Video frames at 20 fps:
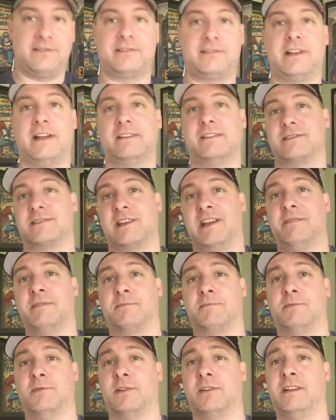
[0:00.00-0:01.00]
got this comic
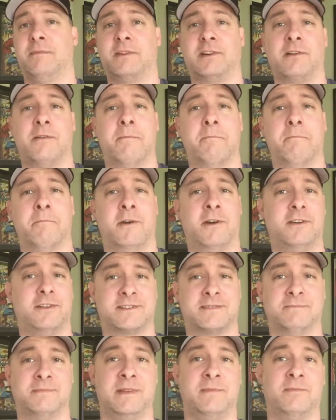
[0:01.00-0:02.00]
book, and I'm going to go murder
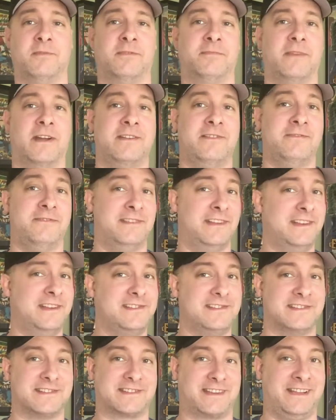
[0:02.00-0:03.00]
some people with my new
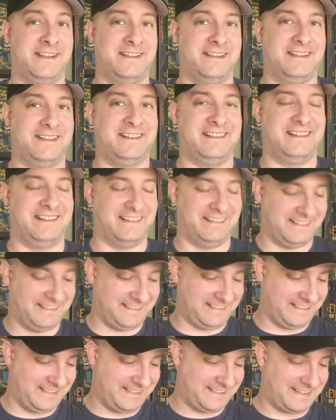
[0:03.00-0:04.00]
ninja
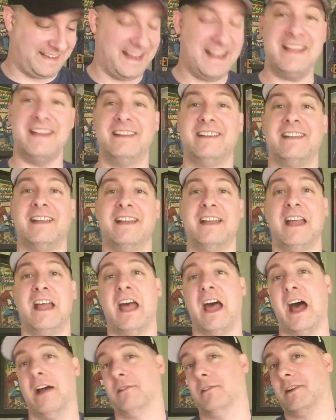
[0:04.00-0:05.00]
skills. And
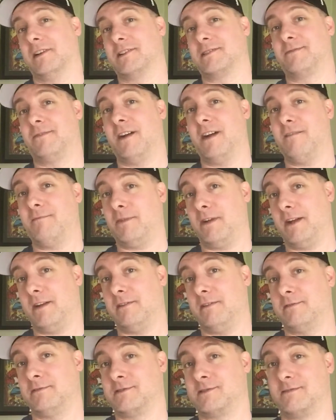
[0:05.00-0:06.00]
I lost 5
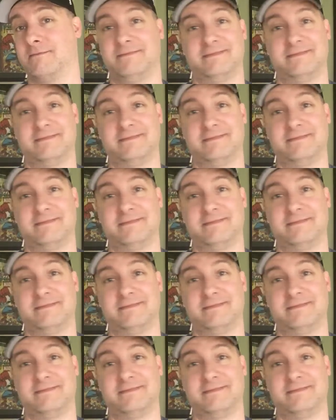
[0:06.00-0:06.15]
pounds.